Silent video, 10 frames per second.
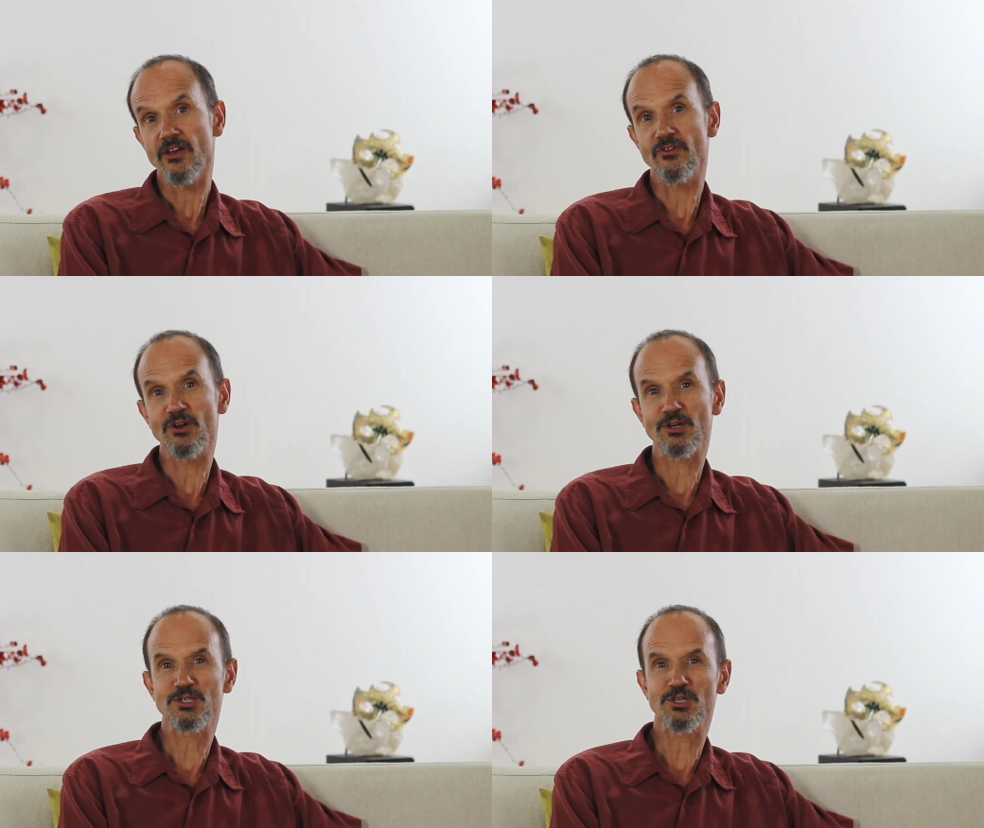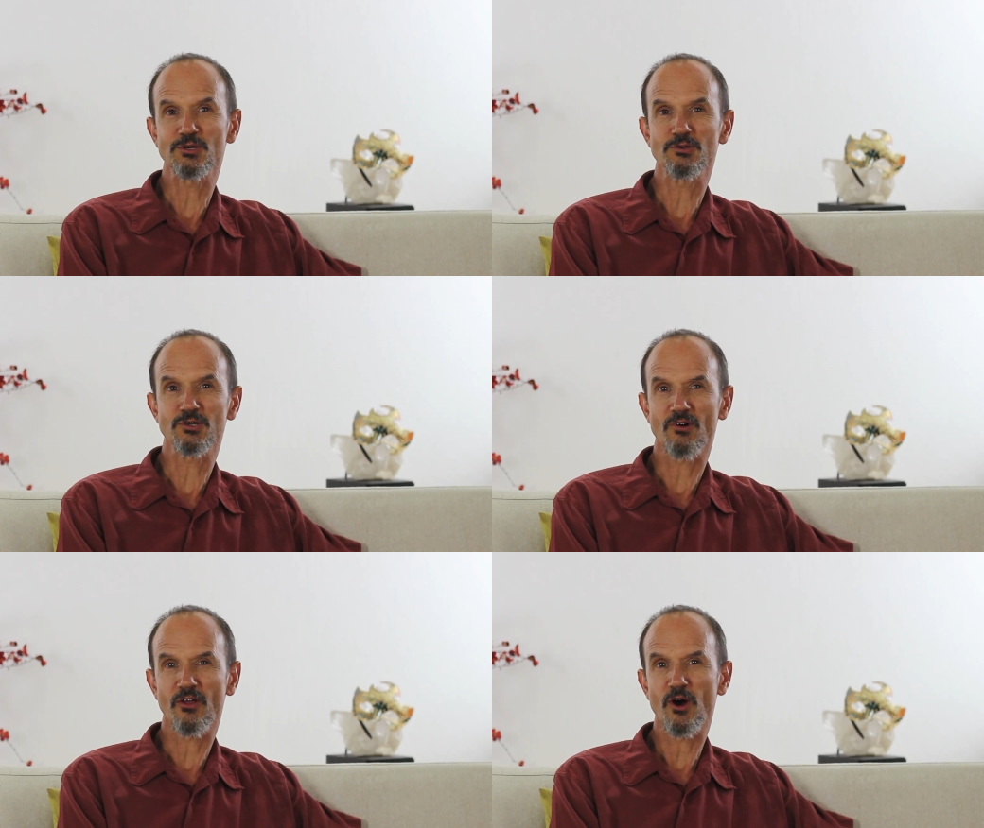if you'll
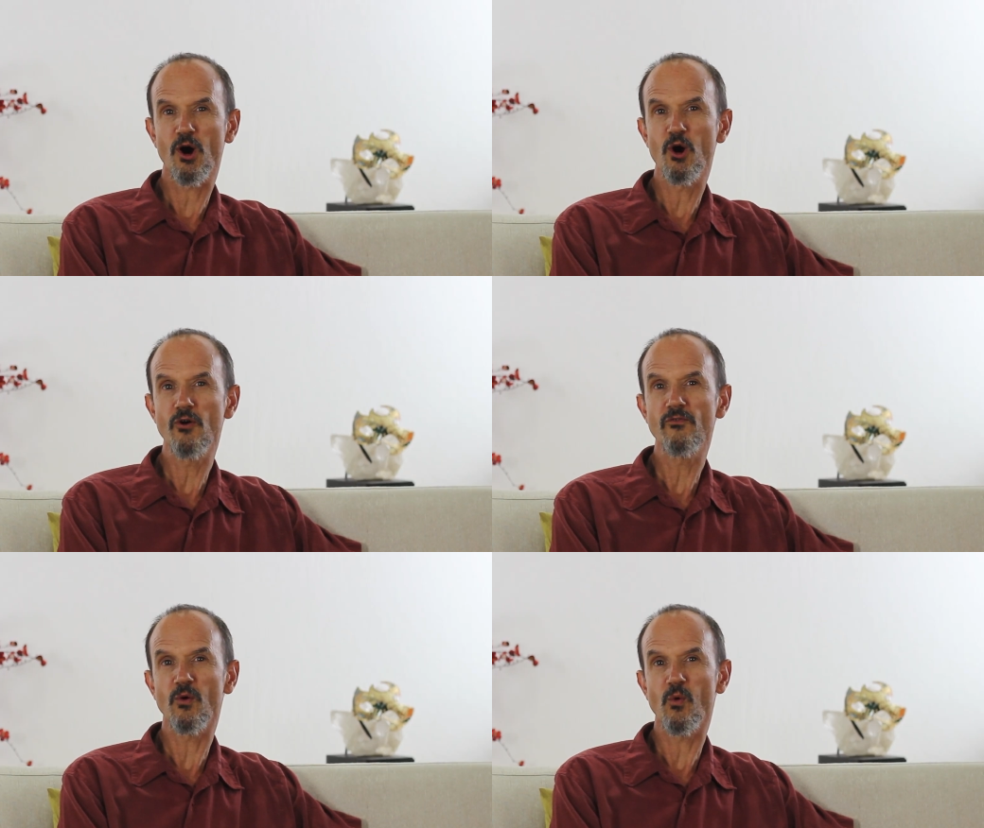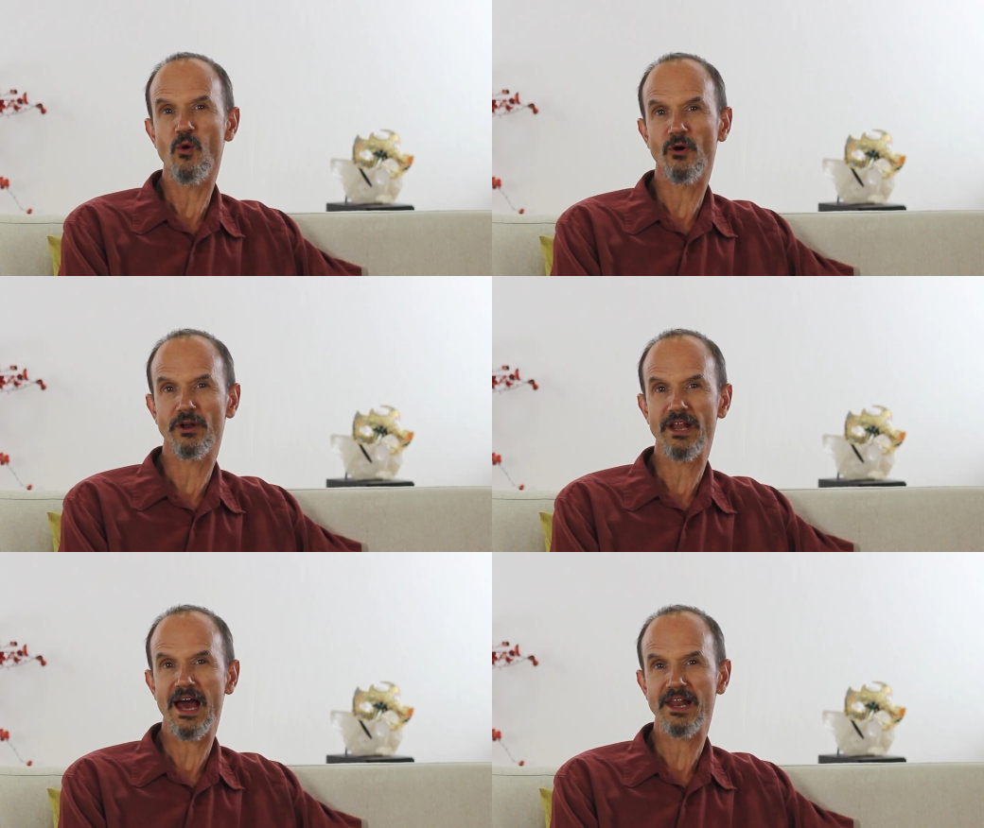excuse a rather
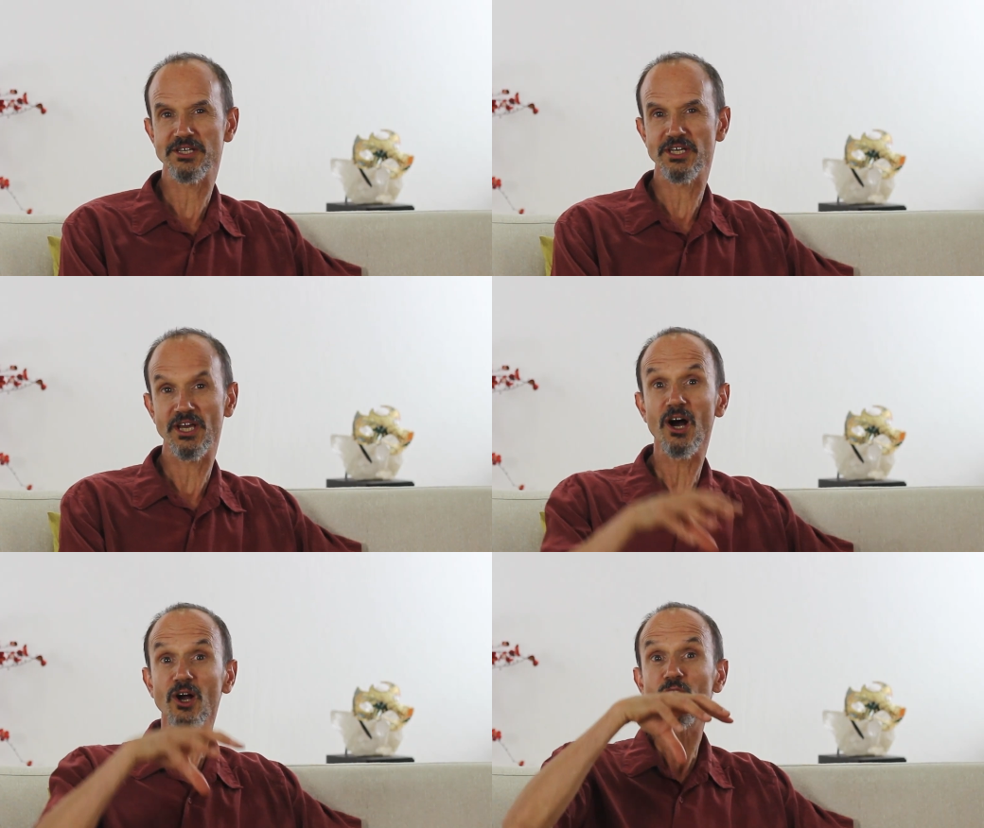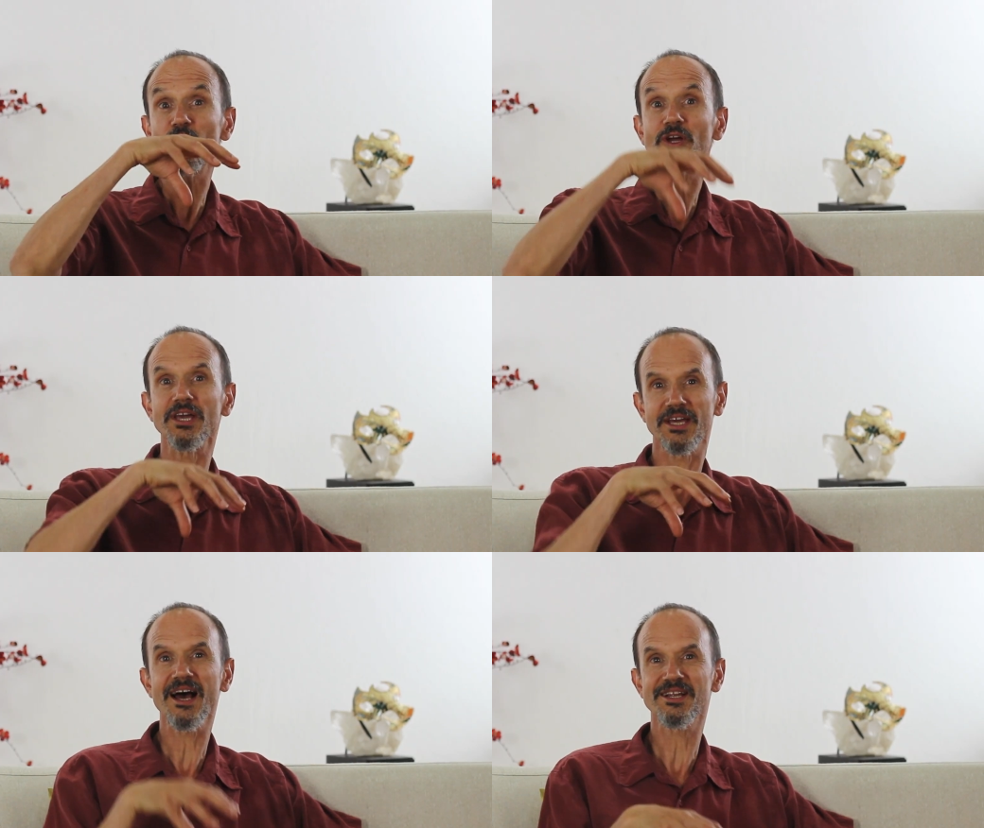overworn analogy, a
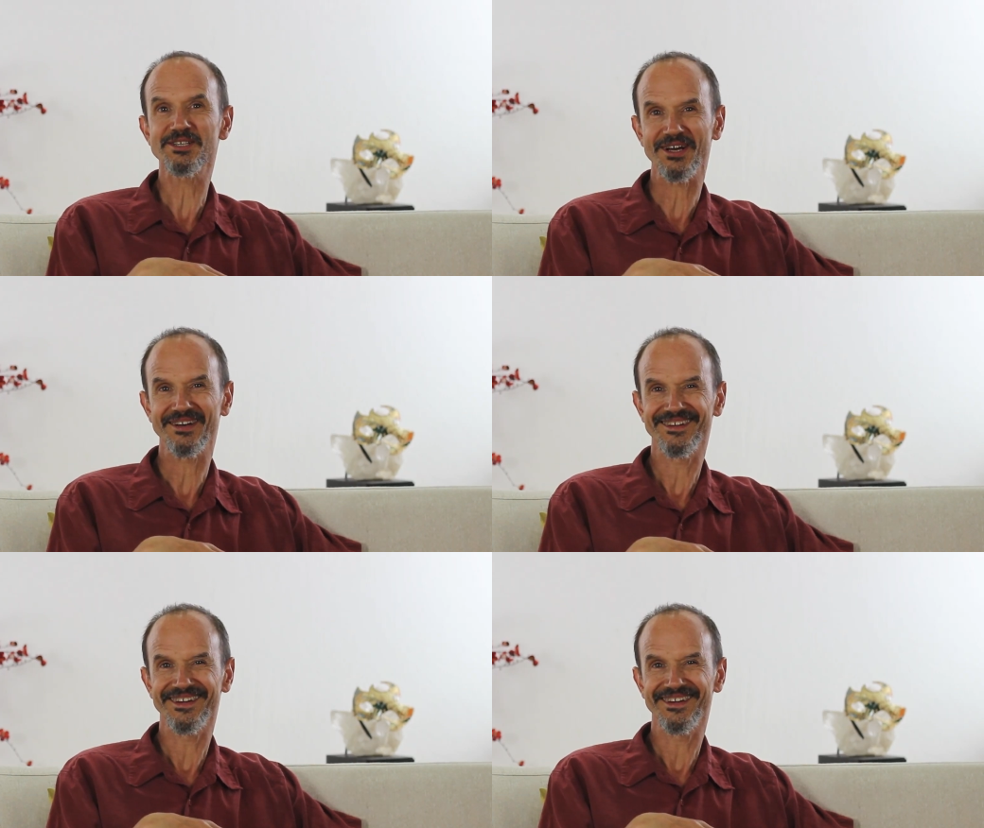cookie cutter.